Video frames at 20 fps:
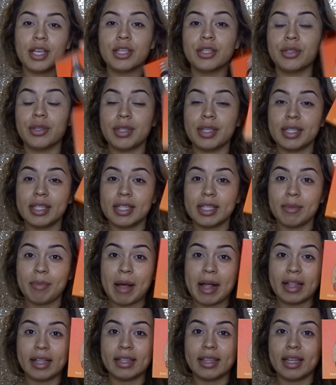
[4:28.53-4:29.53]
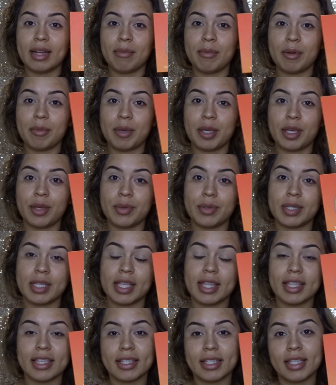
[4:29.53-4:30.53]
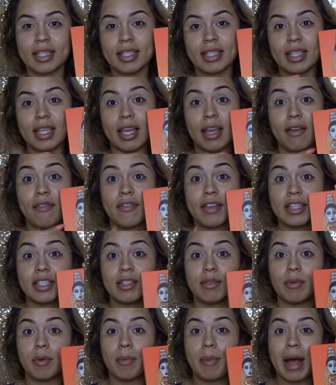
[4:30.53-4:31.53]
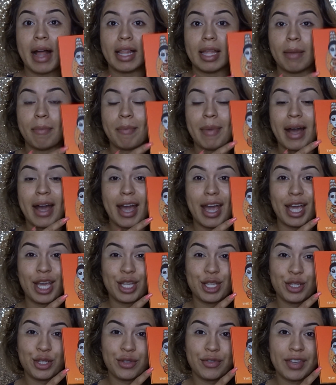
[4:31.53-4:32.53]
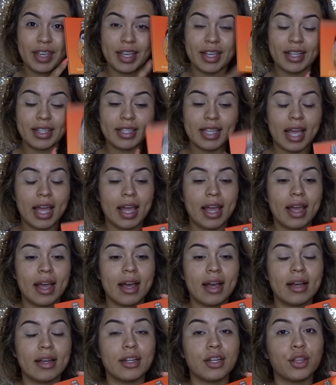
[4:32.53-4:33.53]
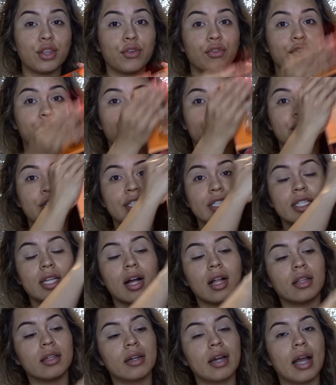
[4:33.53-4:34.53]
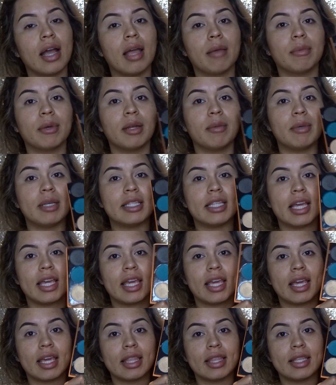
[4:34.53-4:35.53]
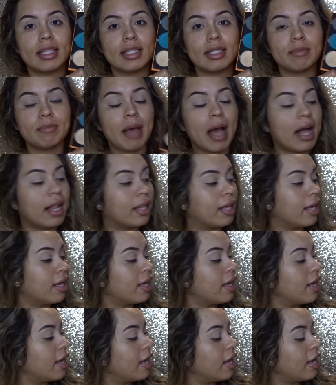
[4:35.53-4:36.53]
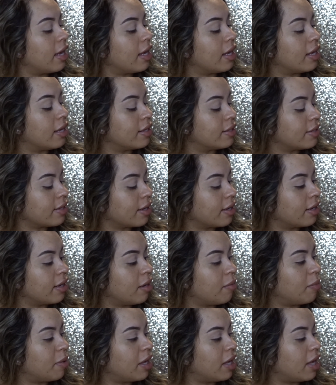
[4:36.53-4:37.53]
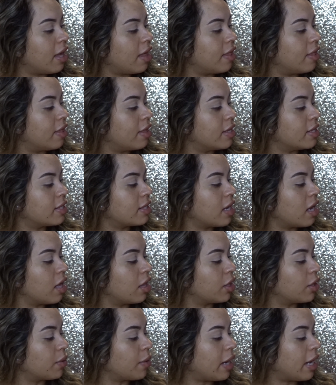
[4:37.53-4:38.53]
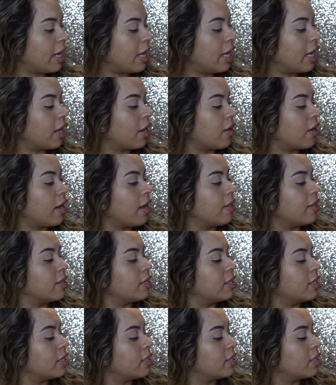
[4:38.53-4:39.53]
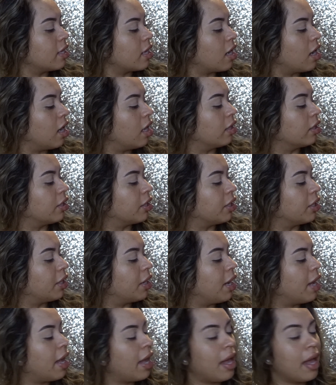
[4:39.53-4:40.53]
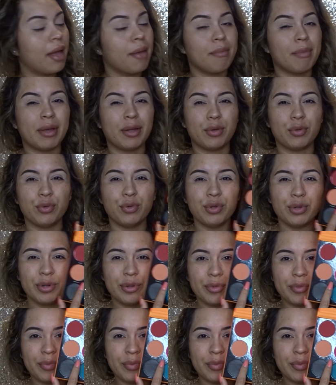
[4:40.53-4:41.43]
So this is the palette that I'm going to be using. This is the Festival palette by Juvia's, and the first color I am going to be taking in this palette is going to be this color right here, and this is the color Menu.